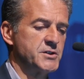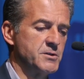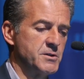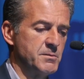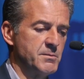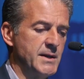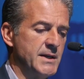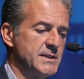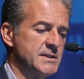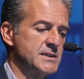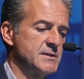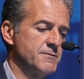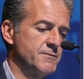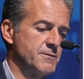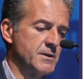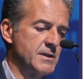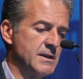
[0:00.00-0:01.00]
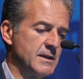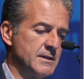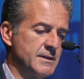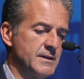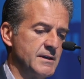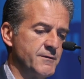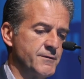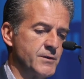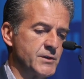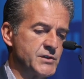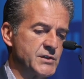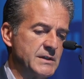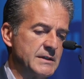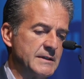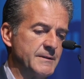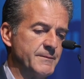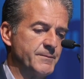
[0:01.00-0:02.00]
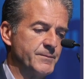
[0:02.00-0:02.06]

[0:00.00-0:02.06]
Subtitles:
or mice for Killen, unfortunately.